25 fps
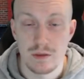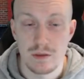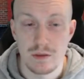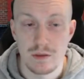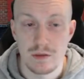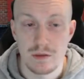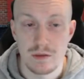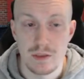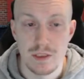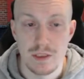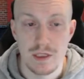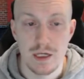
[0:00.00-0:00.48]

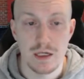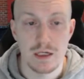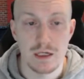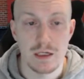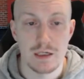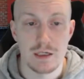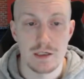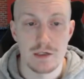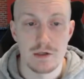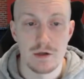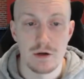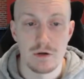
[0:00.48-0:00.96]

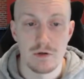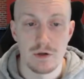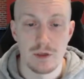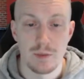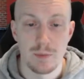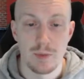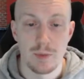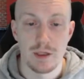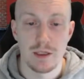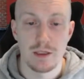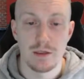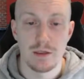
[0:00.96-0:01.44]
Skegness currently
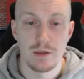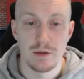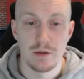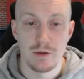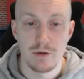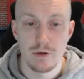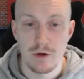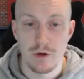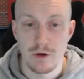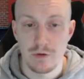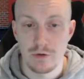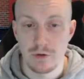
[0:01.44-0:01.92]
play in the
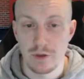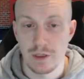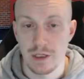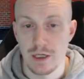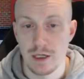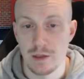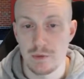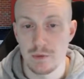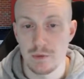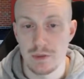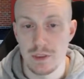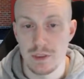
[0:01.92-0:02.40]
Northern
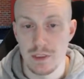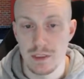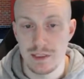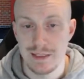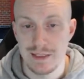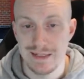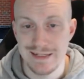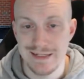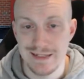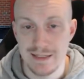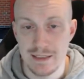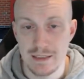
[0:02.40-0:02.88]
Counties
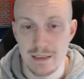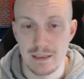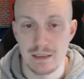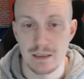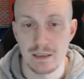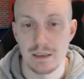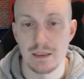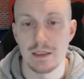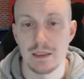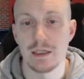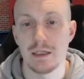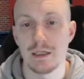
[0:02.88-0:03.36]

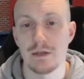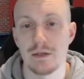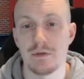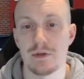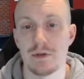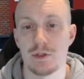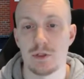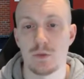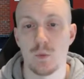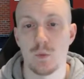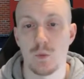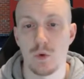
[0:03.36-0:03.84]
East League
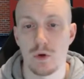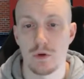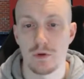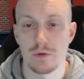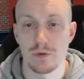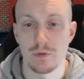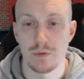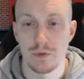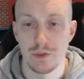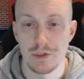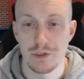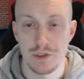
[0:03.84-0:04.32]
Division 1,
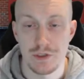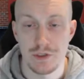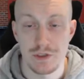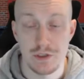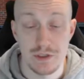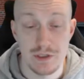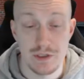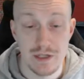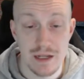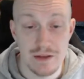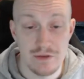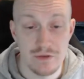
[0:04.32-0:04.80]
which is the
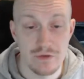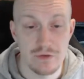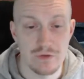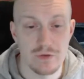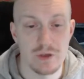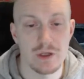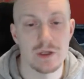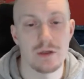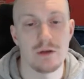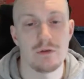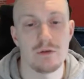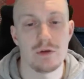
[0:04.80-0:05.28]
10th
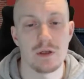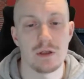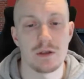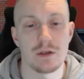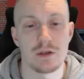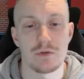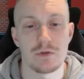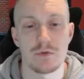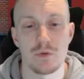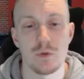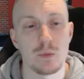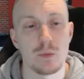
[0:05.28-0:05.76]
tier of
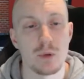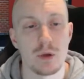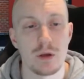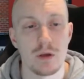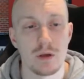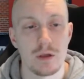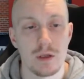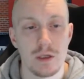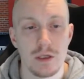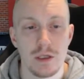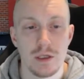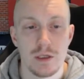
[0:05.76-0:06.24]
English
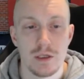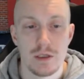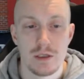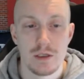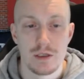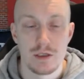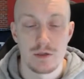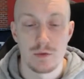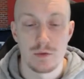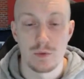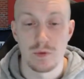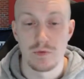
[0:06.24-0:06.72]
football,
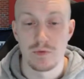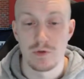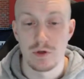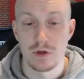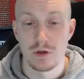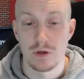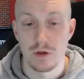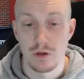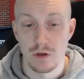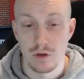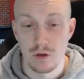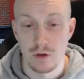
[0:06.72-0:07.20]
so we've got
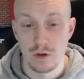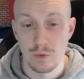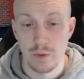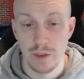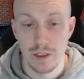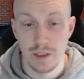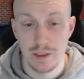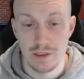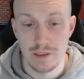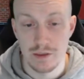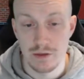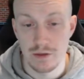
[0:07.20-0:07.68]
a long
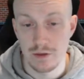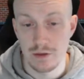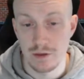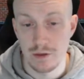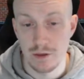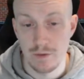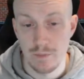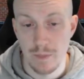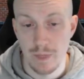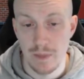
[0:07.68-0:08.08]
way to go.